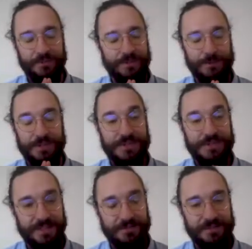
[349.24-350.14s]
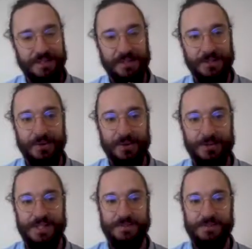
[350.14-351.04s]
received an encoded
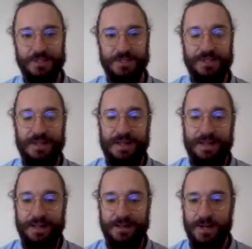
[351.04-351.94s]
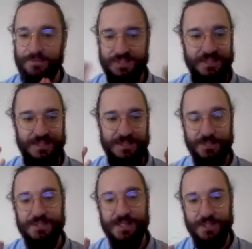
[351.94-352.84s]
transmission. And obviously this
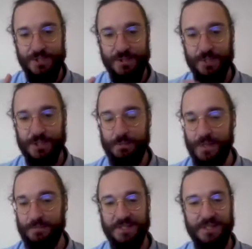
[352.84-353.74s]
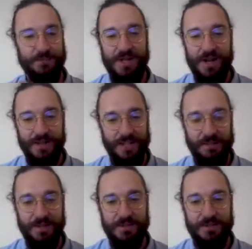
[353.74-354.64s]
looks like gibberish, but because we're talking
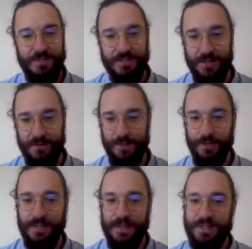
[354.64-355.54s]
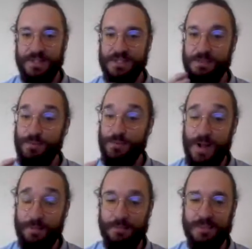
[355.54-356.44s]
about the Stellar network, this is
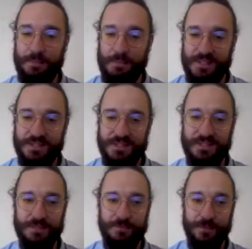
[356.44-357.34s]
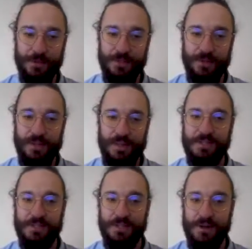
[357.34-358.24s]
probably base 64 encoded
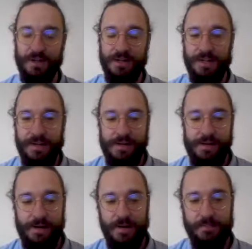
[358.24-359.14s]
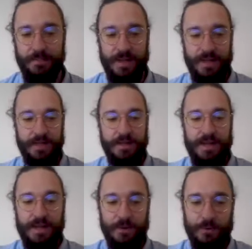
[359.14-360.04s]
XDR. And
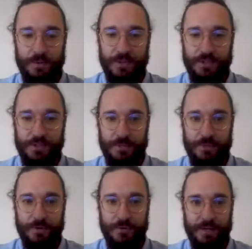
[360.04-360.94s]
now we're going to jump over